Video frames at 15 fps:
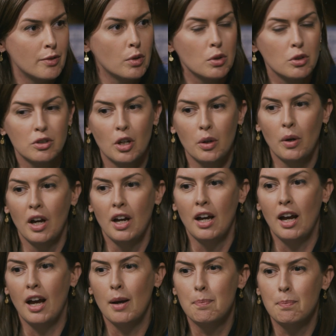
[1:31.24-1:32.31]
you've also
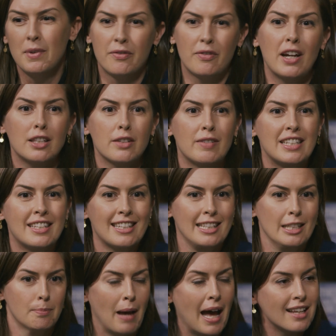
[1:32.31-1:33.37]
effectively
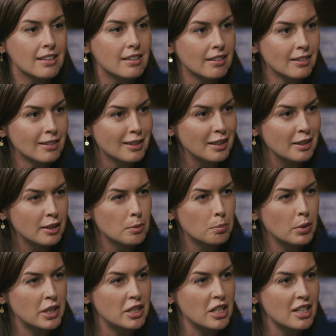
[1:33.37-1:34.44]
dismantled the
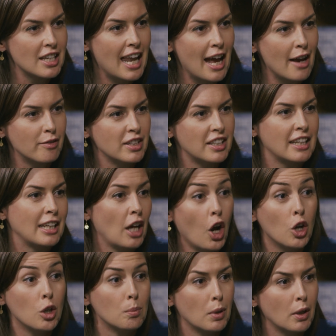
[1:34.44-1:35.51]
British left and any
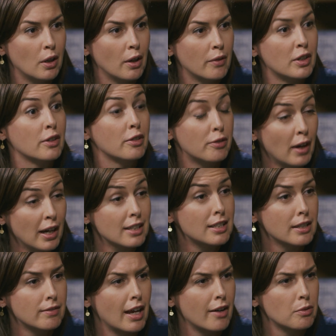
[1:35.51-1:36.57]
hope of an
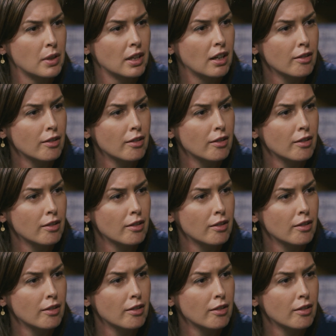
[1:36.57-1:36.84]
effective left wing